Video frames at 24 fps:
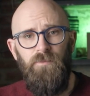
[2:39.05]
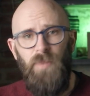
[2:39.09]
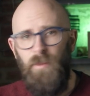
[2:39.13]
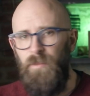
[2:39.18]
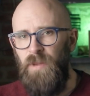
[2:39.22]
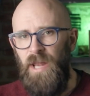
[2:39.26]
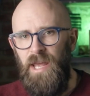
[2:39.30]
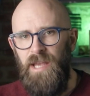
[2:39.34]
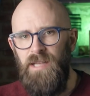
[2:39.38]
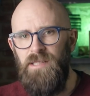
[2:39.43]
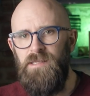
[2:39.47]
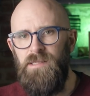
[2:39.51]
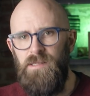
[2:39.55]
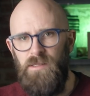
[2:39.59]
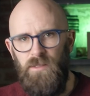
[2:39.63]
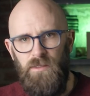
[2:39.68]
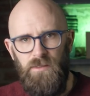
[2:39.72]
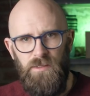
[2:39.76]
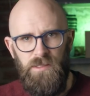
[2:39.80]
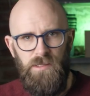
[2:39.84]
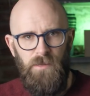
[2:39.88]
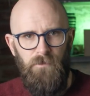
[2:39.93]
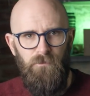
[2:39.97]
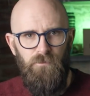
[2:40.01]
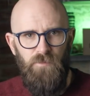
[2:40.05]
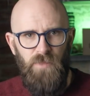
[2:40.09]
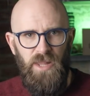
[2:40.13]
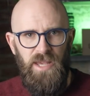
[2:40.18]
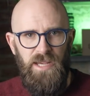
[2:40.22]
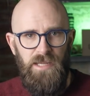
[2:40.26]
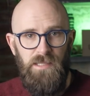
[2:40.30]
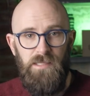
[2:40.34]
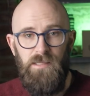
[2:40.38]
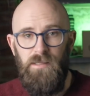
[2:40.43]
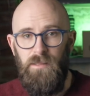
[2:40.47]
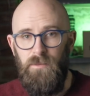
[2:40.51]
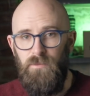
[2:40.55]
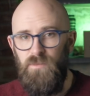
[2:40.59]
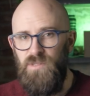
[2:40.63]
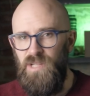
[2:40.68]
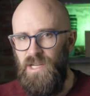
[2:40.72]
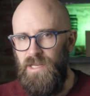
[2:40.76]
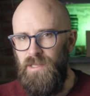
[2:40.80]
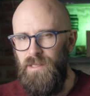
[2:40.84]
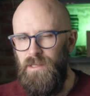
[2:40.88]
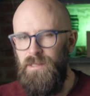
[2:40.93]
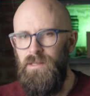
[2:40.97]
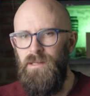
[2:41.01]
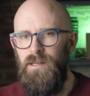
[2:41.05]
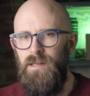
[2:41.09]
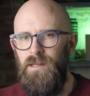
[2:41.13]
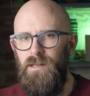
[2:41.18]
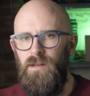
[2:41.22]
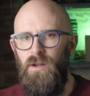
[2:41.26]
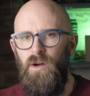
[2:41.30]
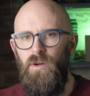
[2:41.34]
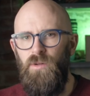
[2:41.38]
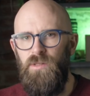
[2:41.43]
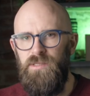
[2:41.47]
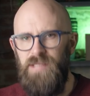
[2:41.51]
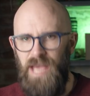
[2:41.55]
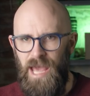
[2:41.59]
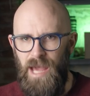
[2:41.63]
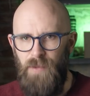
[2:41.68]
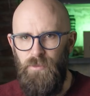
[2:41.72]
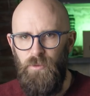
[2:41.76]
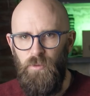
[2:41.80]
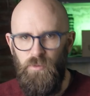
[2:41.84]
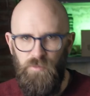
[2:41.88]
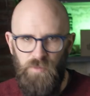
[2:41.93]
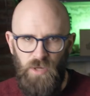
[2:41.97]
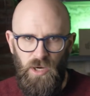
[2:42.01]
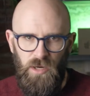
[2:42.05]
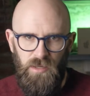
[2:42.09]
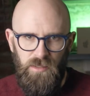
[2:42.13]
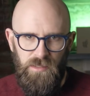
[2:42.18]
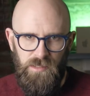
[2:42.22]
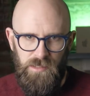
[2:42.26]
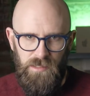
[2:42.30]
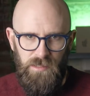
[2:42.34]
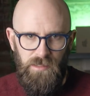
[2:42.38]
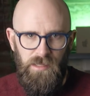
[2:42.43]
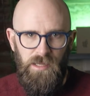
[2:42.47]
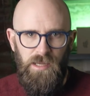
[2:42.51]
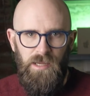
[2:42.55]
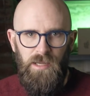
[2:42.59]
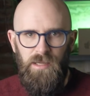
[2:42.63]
Perplexed, Olson placed the chicken in an old apple box and